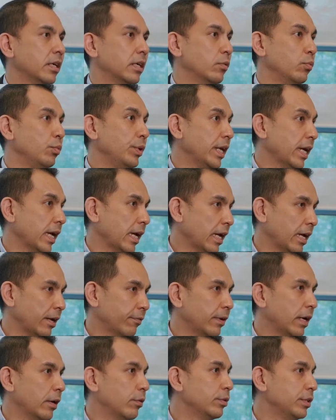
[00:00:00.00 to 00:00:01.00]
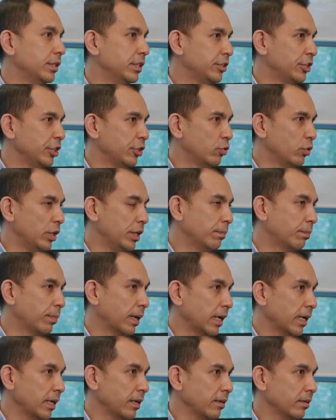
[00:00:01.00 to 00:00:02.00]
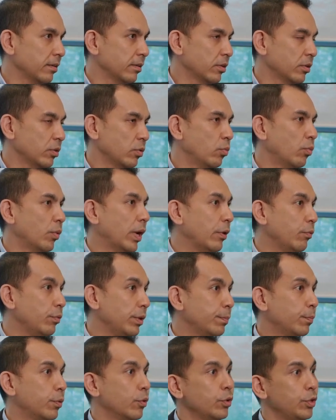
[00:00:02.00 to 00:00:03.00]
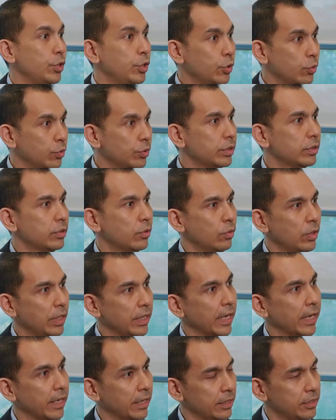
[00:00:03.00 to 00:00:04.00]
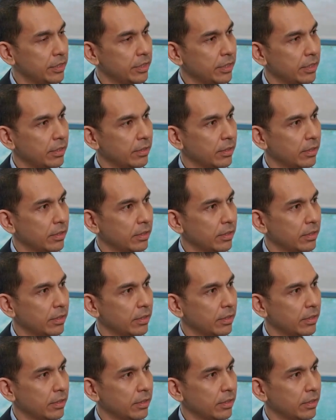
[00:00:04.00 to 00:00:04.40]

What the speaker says: We have our district cooling plant where we produce cooling energy